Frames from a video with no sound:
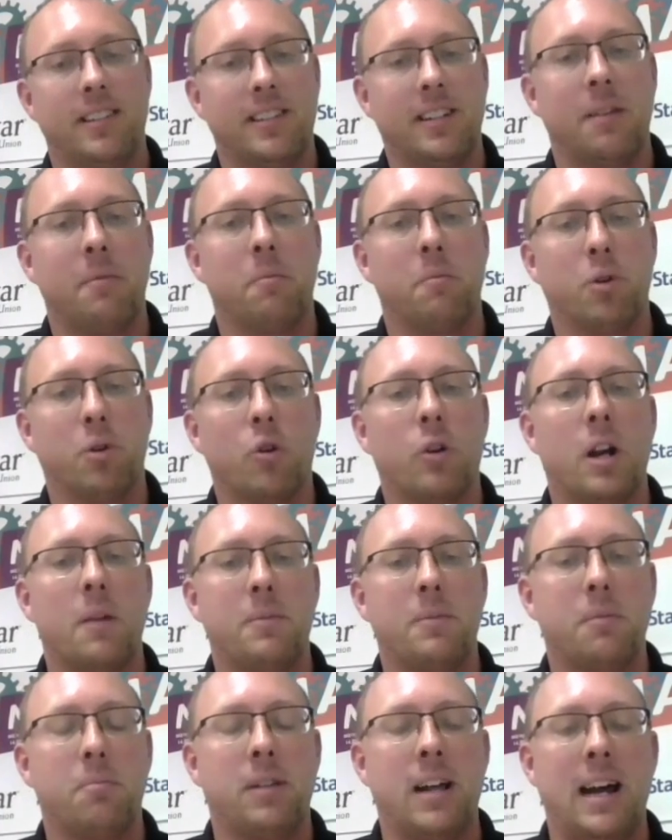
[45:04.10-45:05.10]
some program
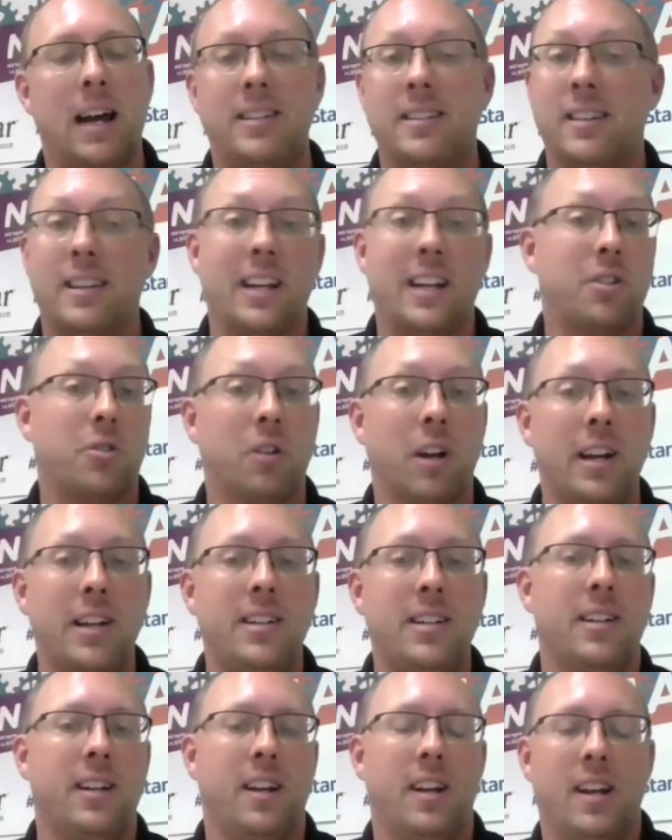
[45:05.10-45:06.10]
supplies, and that's
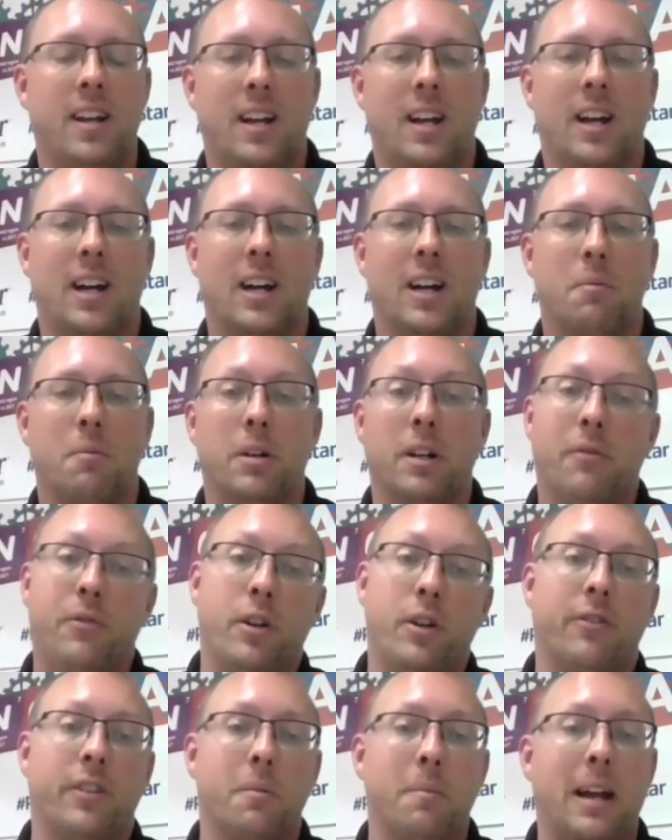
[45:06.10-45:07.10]
great. But if you
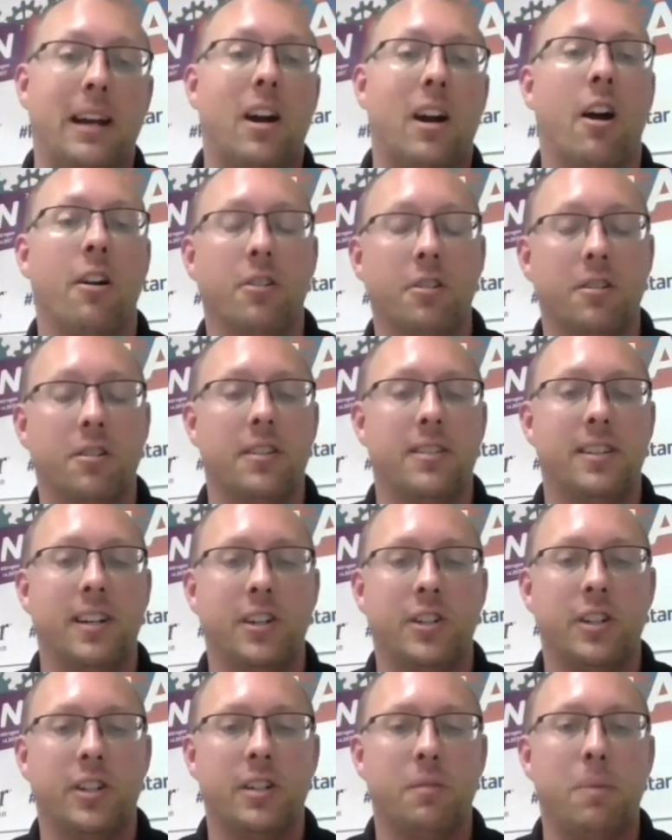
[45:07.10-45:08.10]
have to make harder
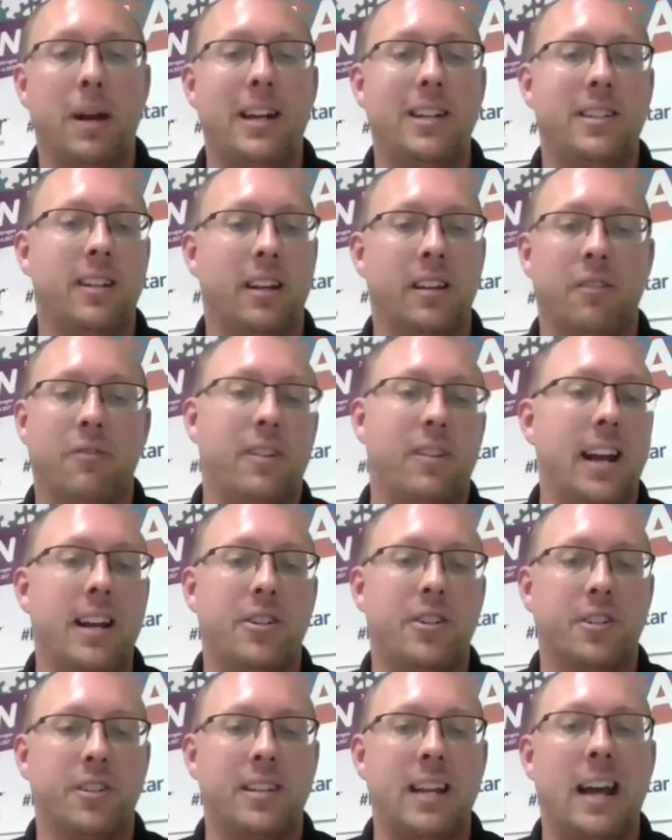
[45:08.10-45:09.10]
decisions based on the
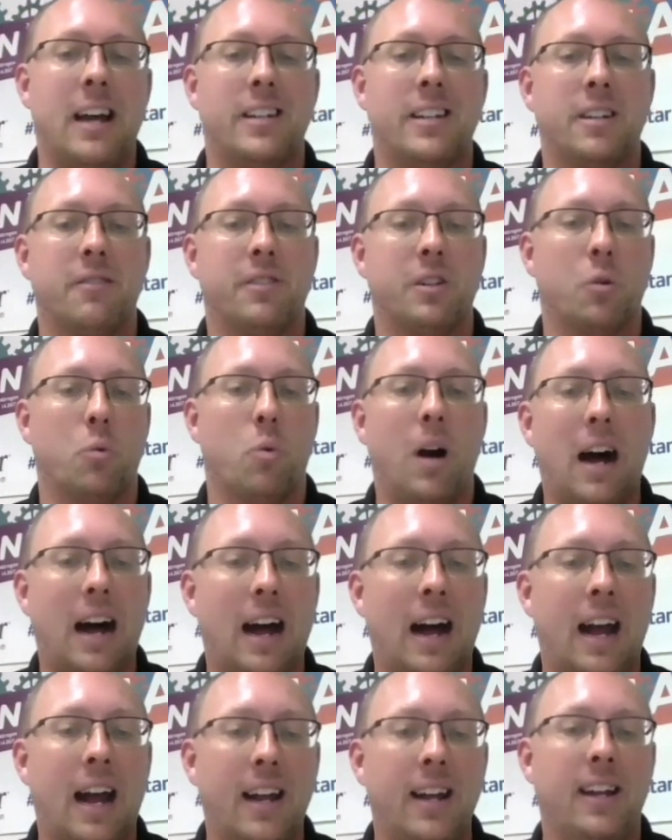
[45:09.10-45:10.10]
financial status of your
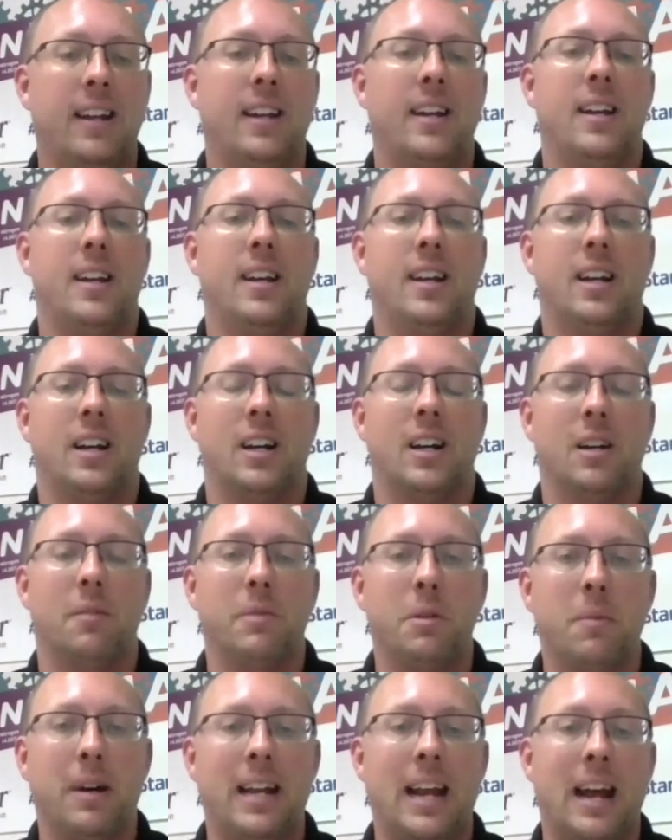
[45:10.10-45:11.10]
Y,
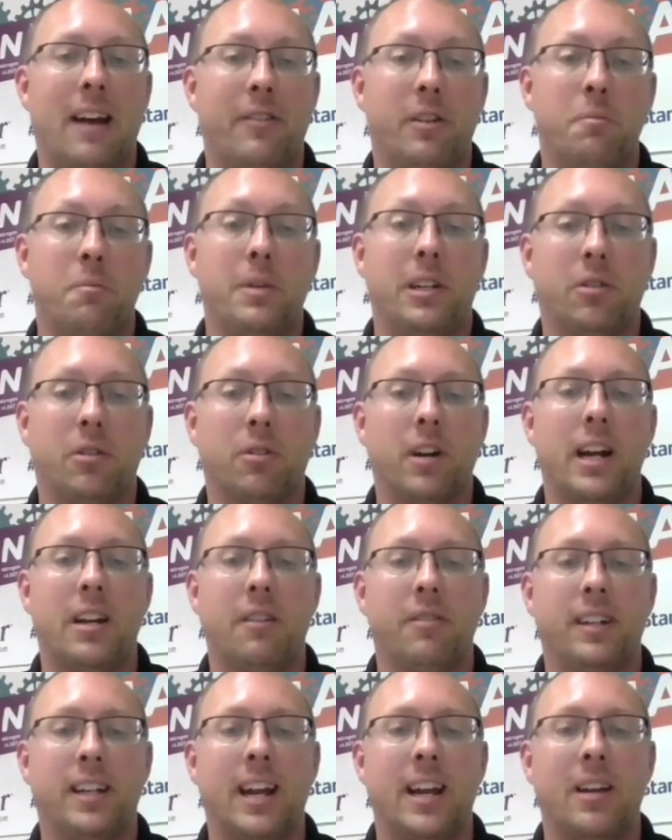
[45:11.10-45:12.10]
you might have to be creative
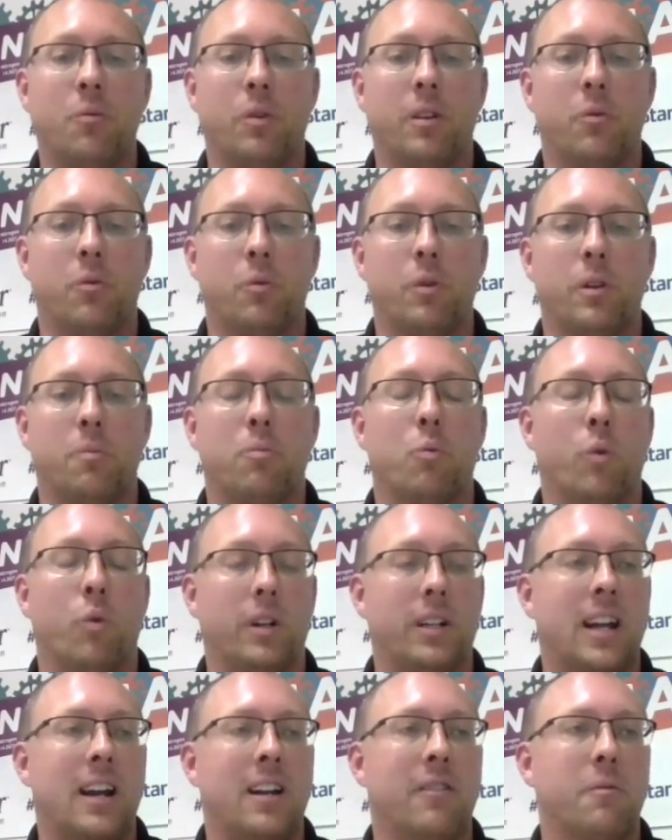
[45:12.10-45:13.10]
again with what
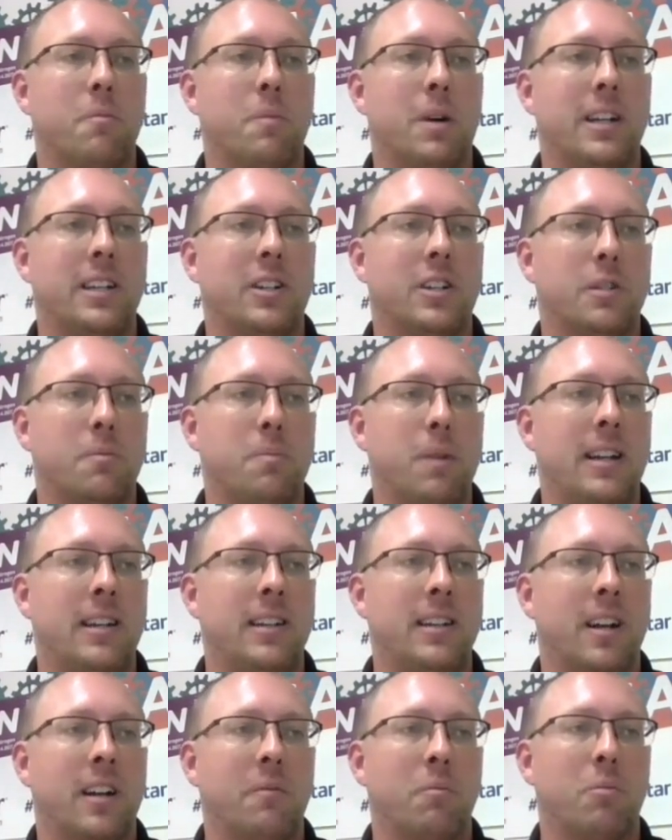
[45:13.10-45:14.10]
kind of money you're
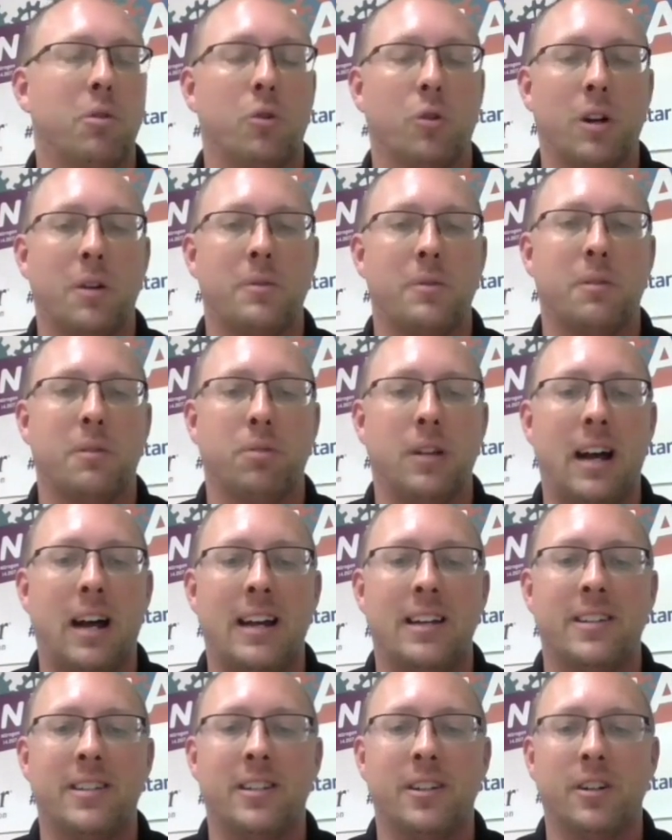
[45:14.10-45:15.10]
spending on program
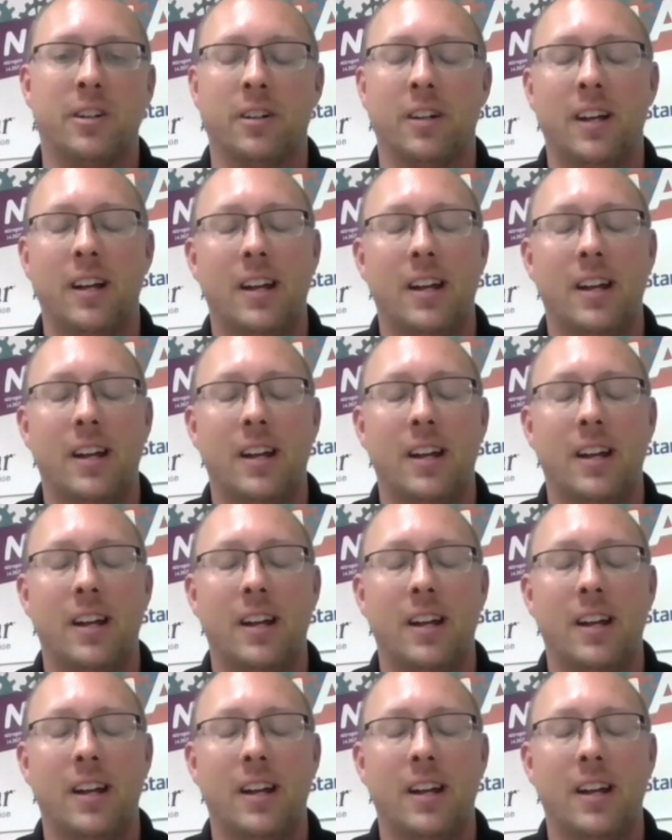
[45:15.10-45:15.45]
supplies. So